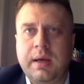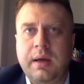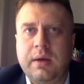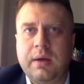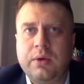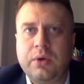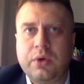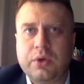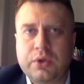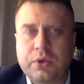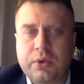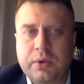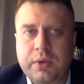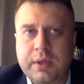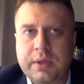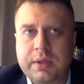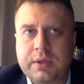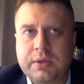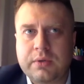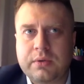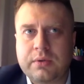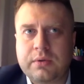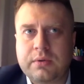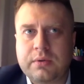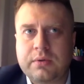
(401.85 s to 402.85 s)
not only
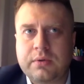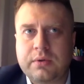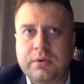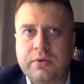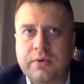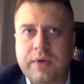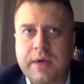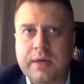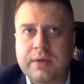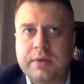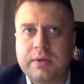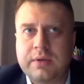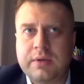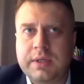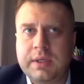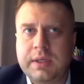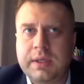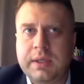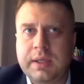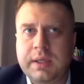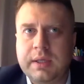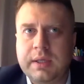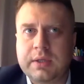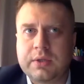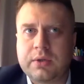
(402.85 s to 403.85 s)
to try to
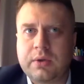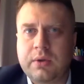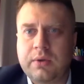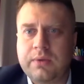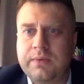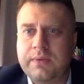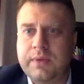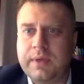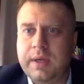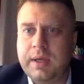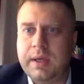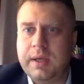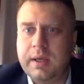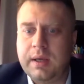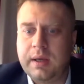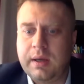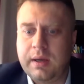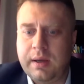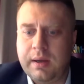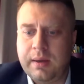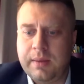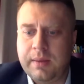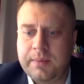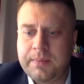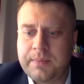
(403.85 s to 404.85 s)
deal and solve the
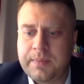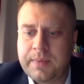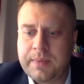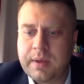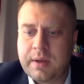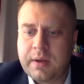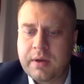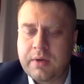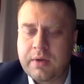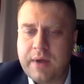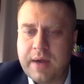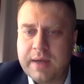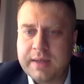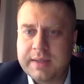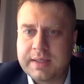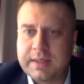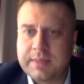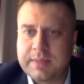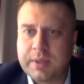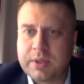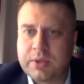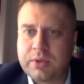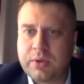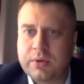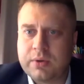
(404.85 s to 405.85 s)
crisis,
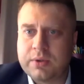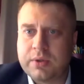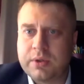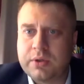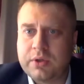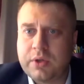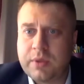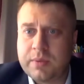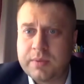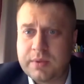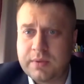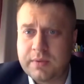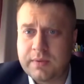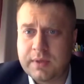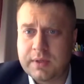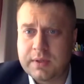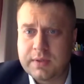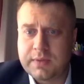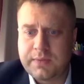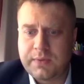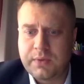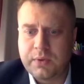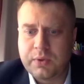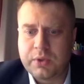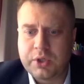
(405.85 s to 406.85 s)
but also in terms of its
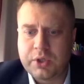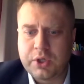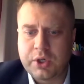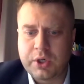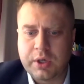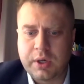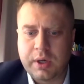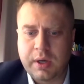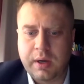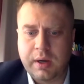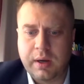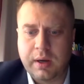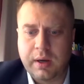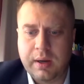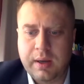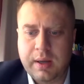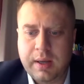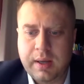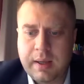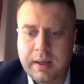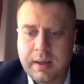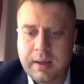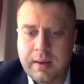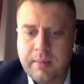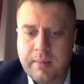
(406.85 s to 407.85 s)
future,
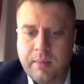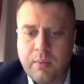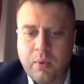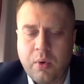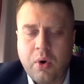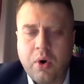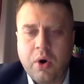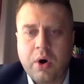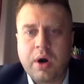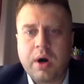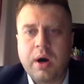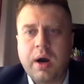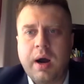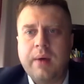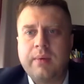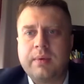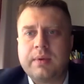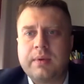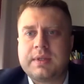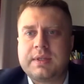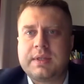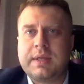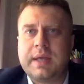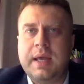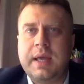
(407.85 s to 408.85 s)
more, I
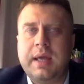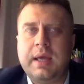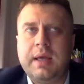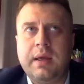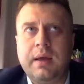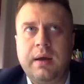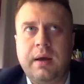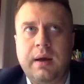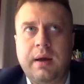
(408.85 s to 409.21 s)
would say,